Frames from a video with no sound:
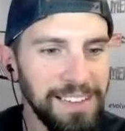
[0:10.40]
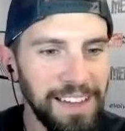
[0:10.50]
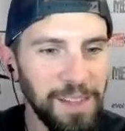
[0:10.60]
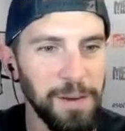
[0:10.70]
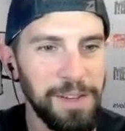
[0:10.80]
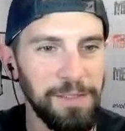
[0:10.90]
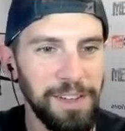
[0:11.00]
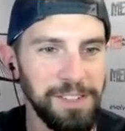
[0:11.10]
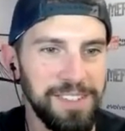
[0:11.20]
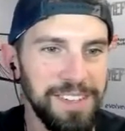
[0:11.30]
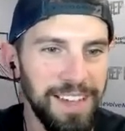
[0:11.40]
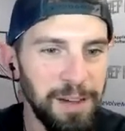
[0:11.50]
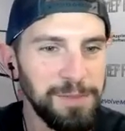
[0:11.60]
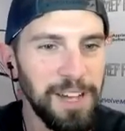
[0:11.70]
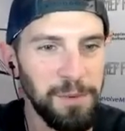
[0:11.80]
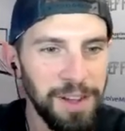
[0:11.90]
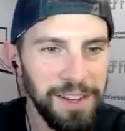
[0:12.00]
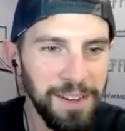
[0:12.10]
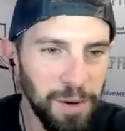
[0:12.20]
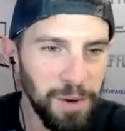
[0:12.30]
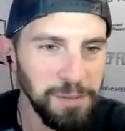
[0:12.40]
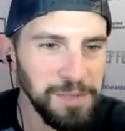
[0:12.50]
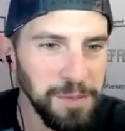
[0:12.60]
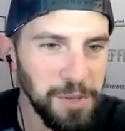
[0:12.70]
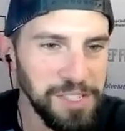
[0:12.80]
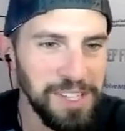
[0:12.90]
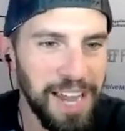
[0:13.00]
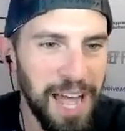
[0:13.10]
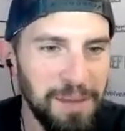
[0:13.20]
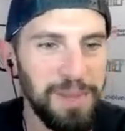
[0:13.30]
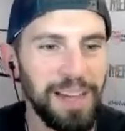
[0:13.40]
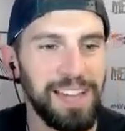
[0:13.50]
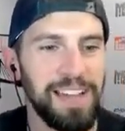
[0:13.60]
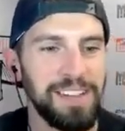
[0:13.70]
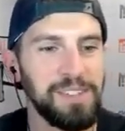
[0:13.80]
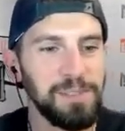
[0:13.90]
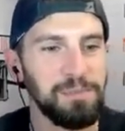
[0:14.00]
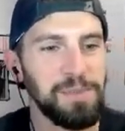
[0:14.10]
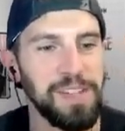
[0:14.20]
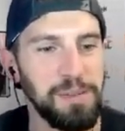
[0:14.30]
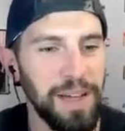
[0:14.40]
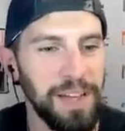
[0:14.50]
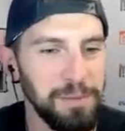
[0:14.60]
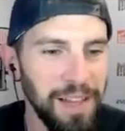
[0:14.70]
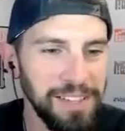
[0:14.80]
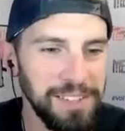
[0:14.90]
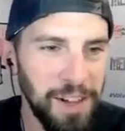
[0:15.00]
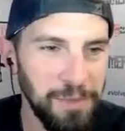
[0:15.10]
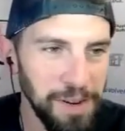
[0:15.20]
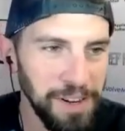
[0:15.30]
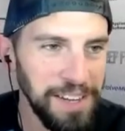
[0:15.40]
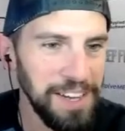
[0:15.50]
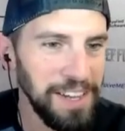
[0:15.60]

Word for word: Hello, innovators. I'm Todd Weyandt, and welcome to the Bridging the Gap podcast presented by Applied Software.